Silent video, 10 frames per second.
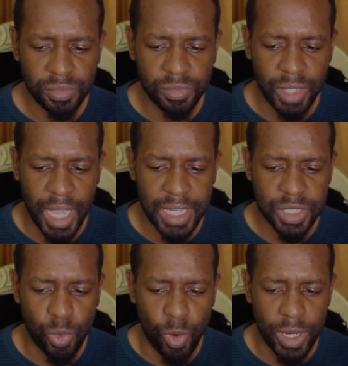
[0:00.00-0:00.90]
that
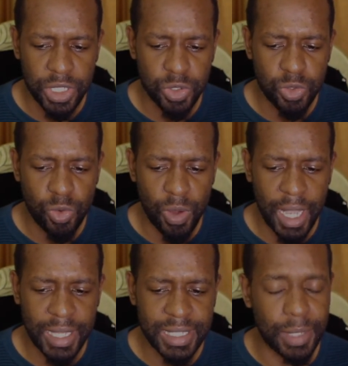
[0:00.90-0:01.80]
when you are
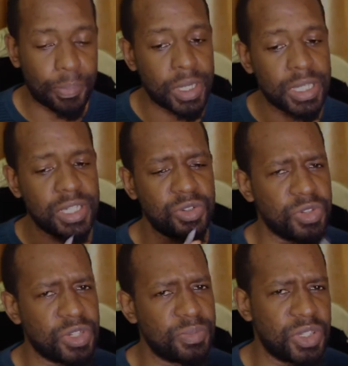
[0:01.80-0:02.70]
interpreting
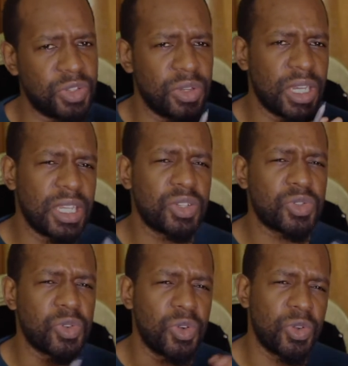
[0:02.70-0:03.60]
dreams, you need
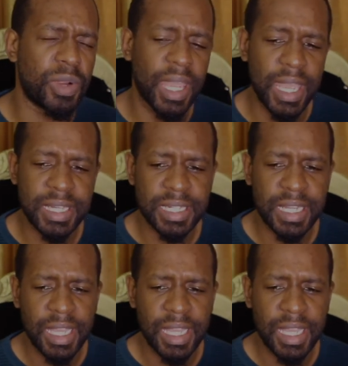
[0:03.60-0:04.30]
to look at